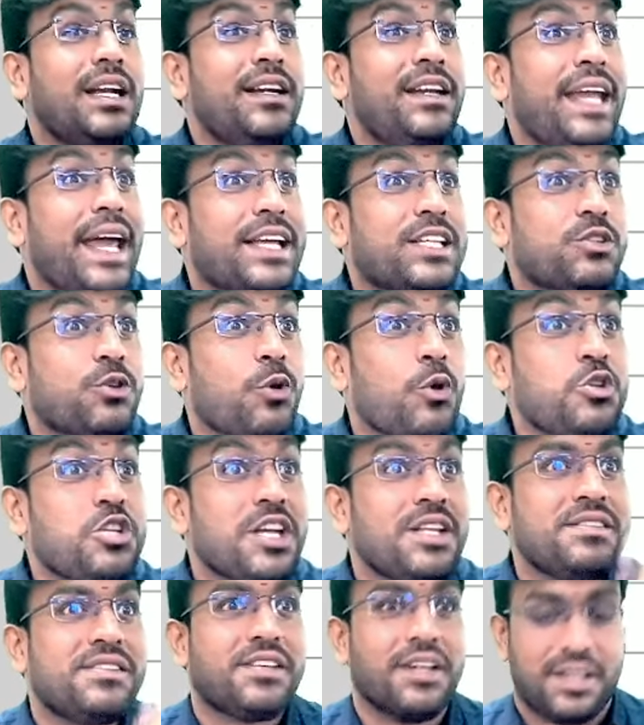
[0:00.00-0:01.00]
next
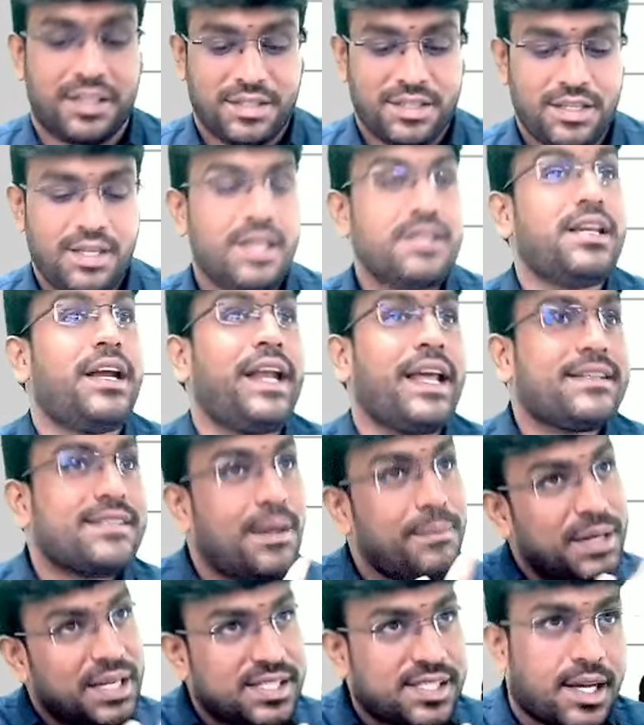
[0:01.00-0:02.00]
question sir. Sir, an exam
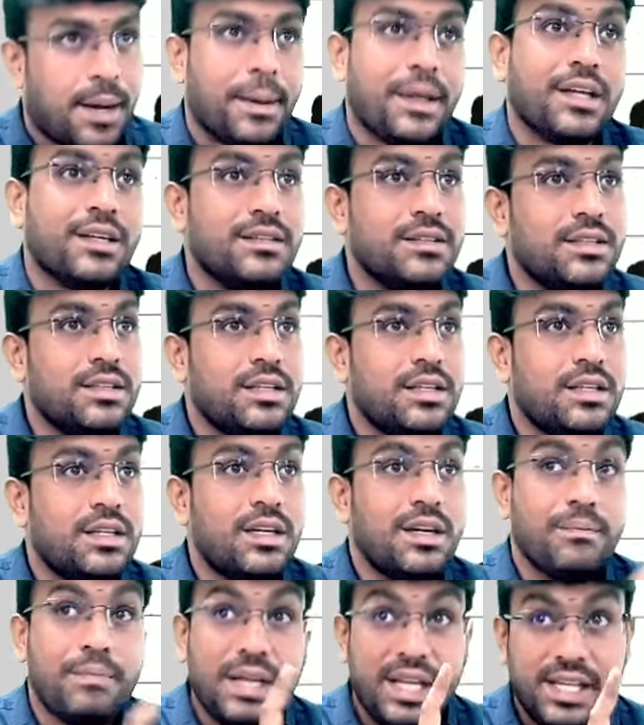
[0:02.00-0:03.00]
it is coming.
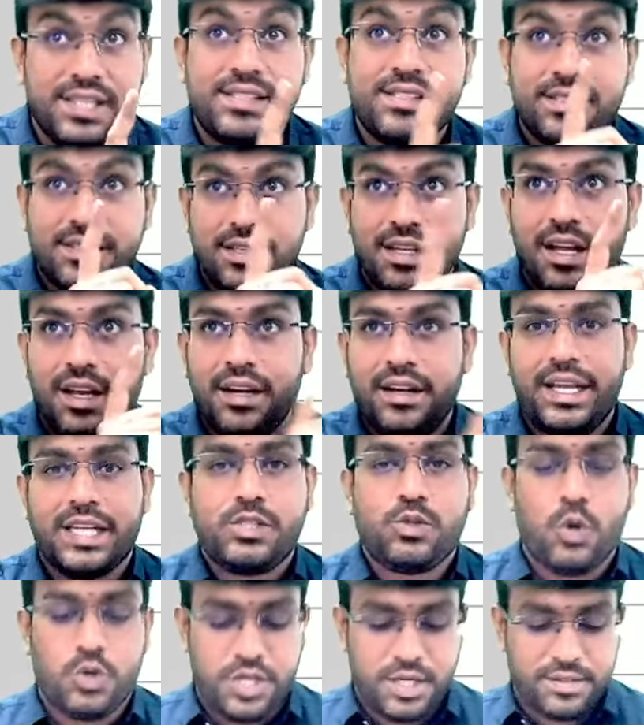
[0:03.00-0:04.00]
Please. Next question.